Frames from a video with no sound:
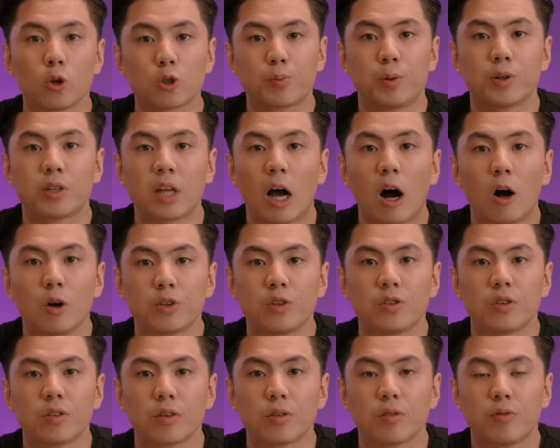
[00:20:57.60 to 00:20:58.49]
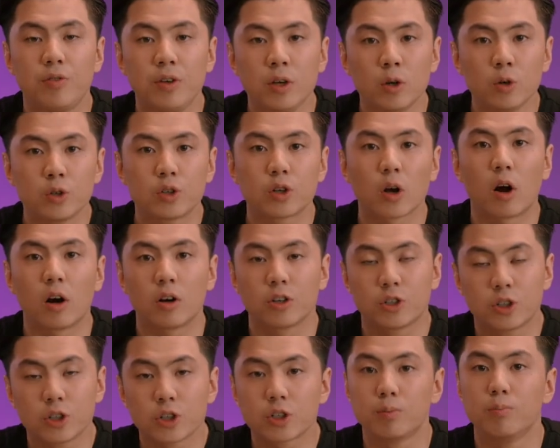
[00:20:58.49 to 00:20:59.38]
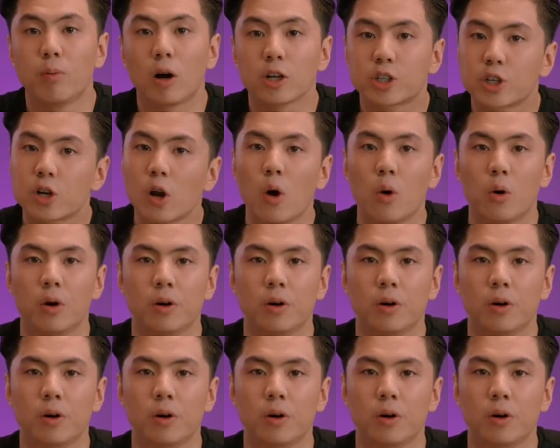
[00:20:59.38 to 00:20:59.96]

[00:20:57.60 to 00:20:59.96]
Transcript: per 1,000 views are just much lower.